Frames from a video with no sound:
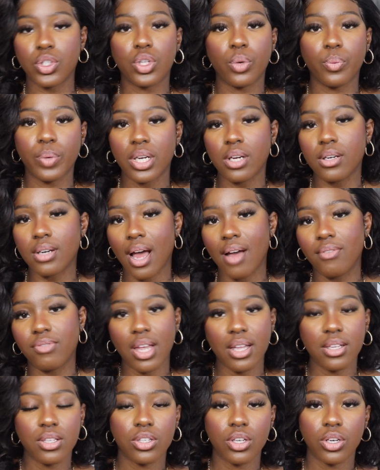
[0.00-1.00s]
So we don't have
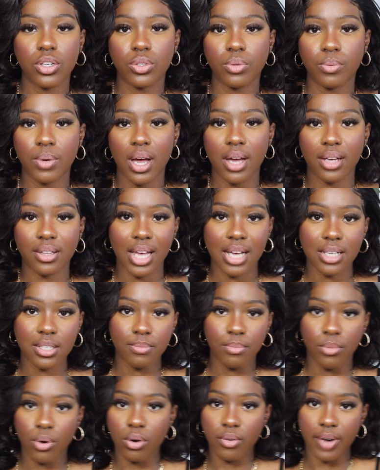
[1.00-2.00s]
that in social work. That's
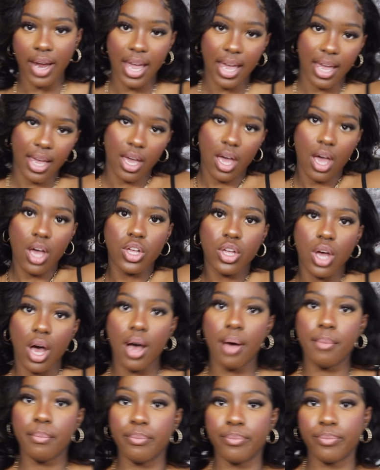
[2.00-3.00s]
more a
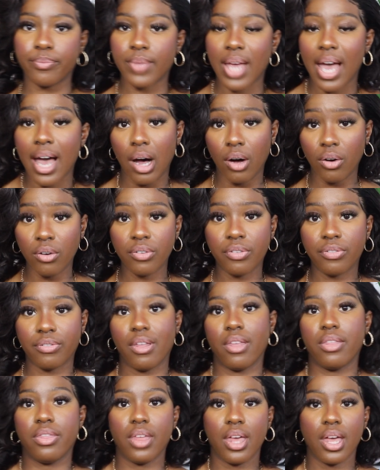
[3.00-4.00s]
health
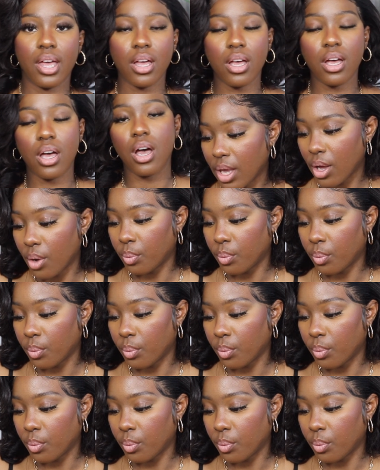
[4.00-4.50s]
thing.